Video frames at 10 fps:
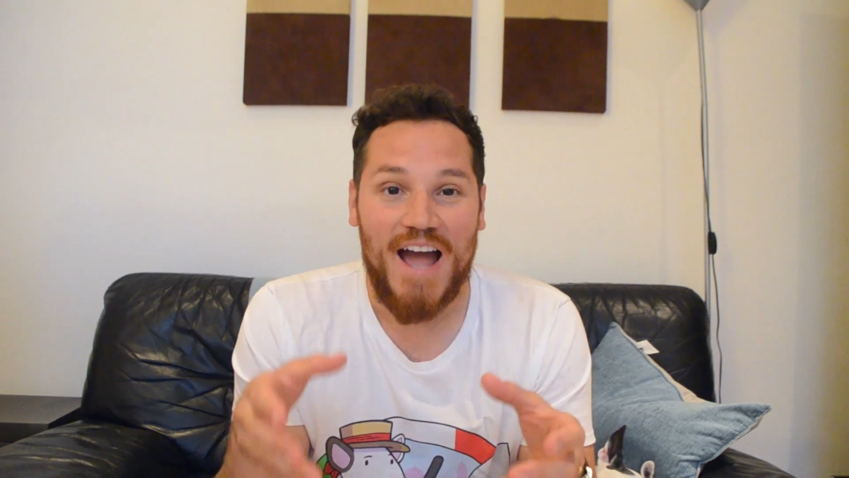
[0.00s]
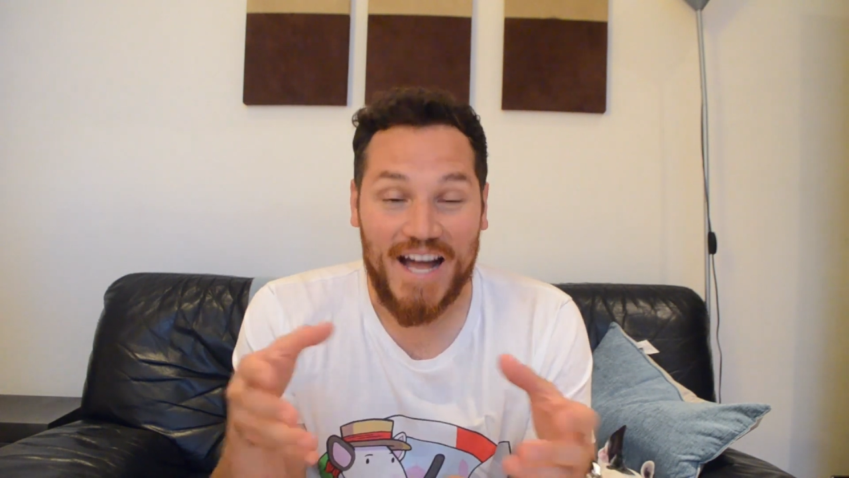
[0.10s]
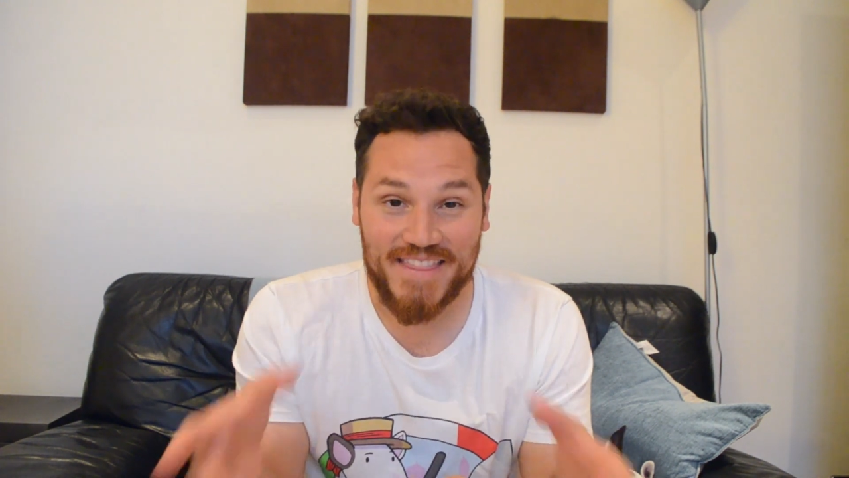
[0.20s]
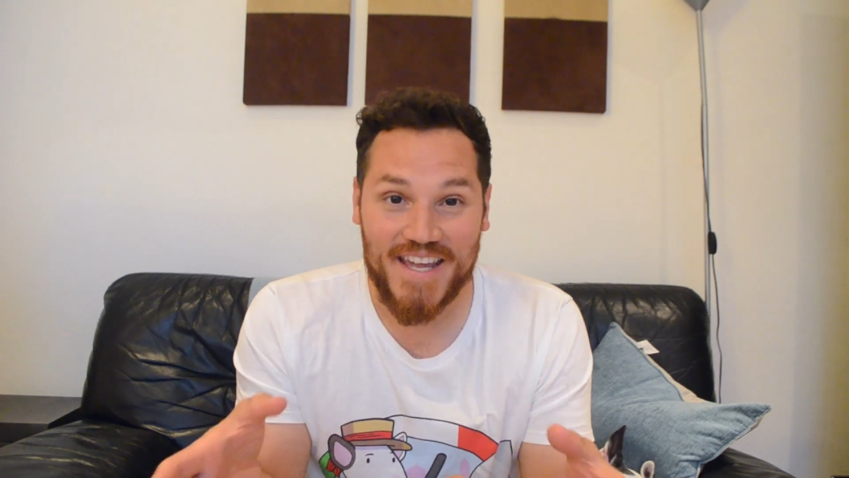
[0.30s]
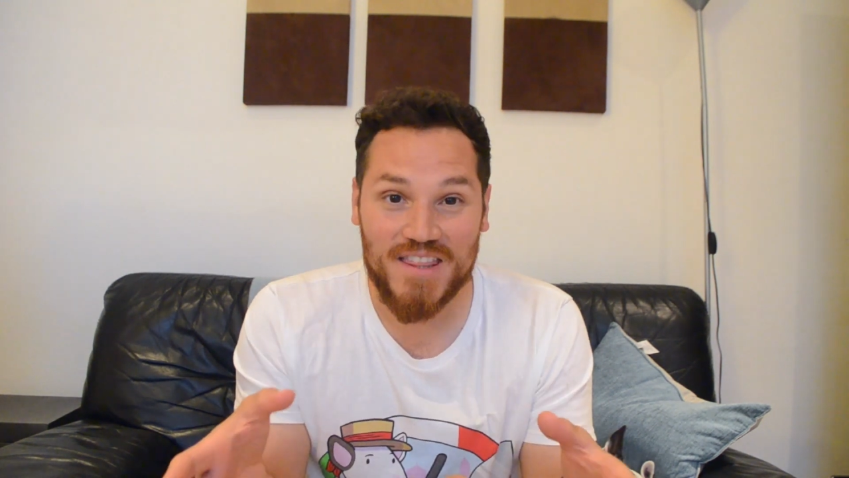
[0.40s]

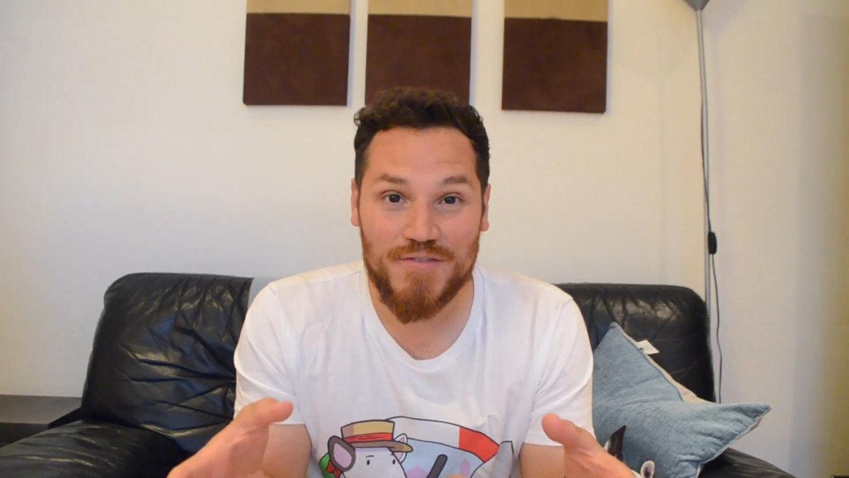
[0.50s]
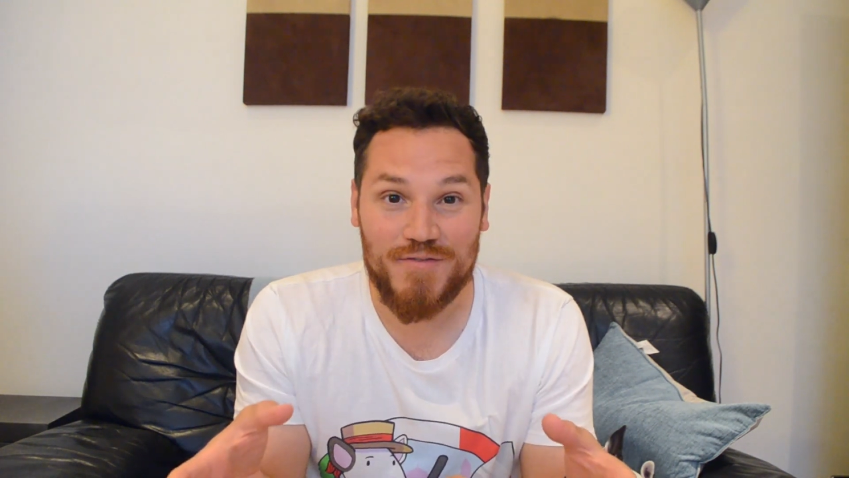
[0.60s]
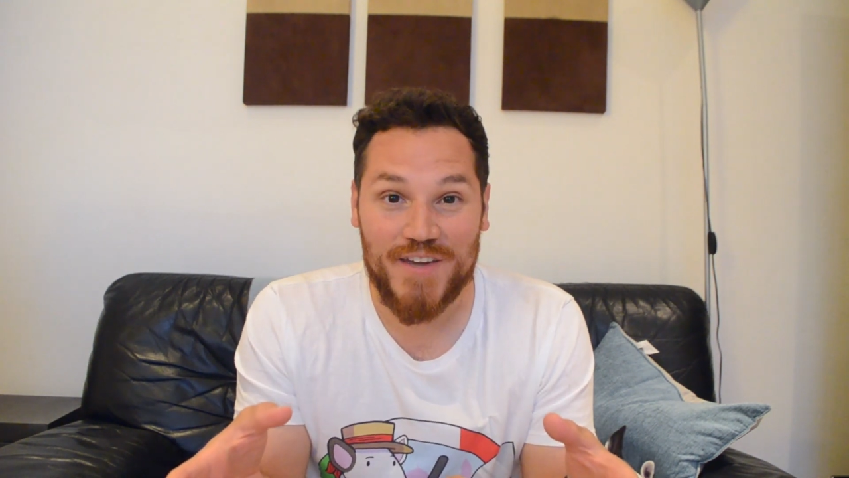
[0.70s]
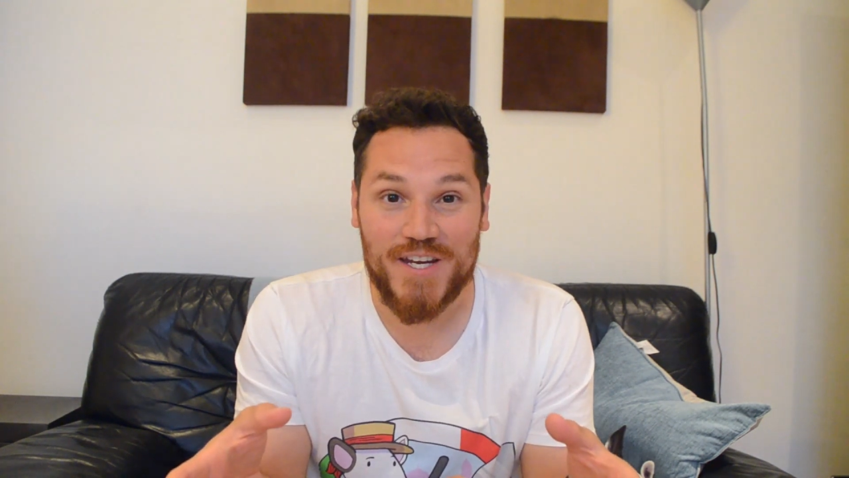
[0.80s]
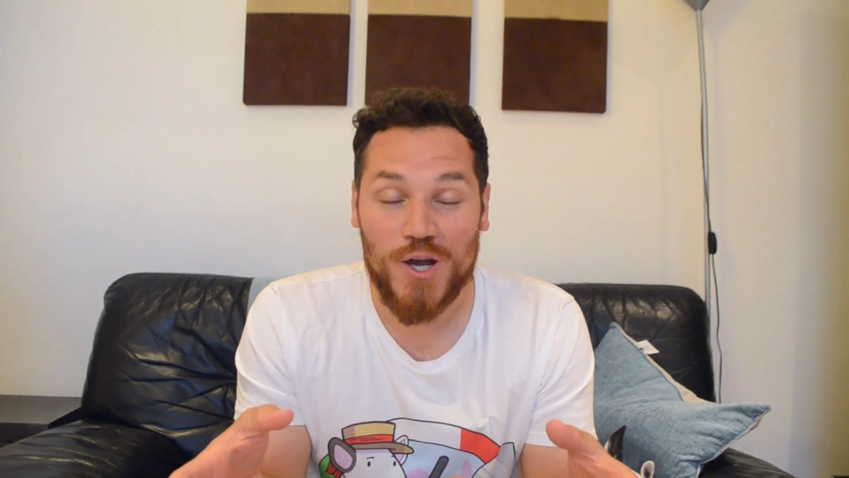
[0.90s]
At the end of the
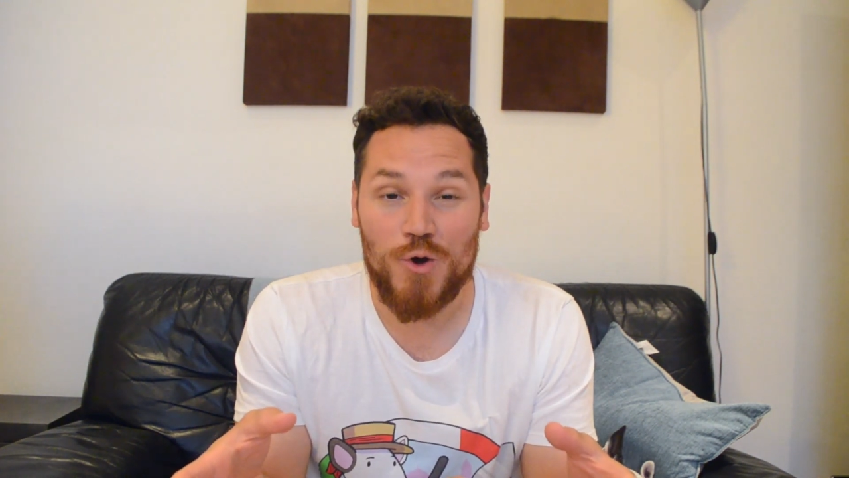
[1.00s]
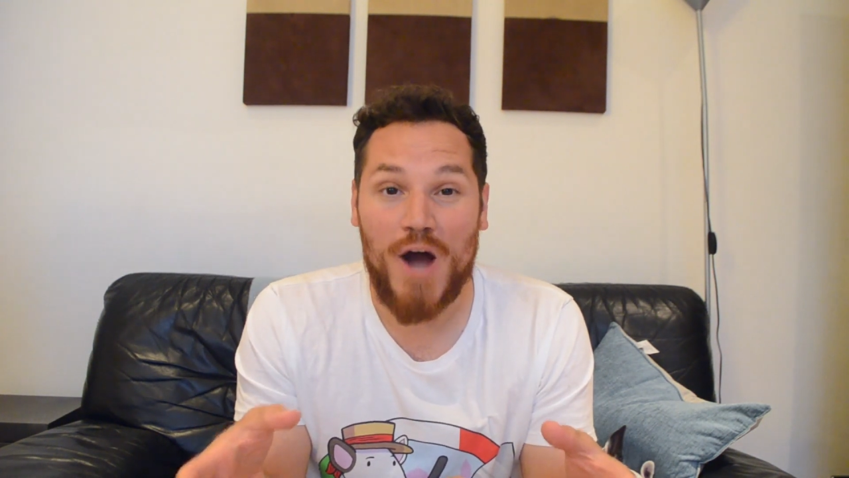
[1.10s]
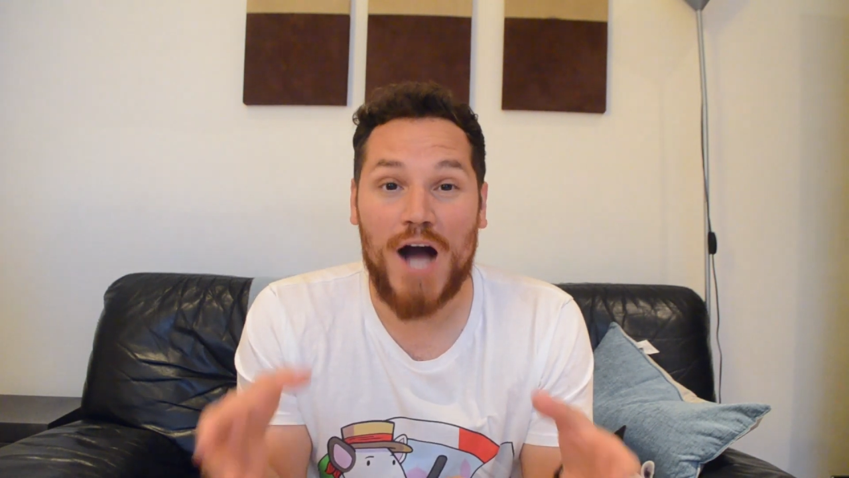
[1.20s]
video,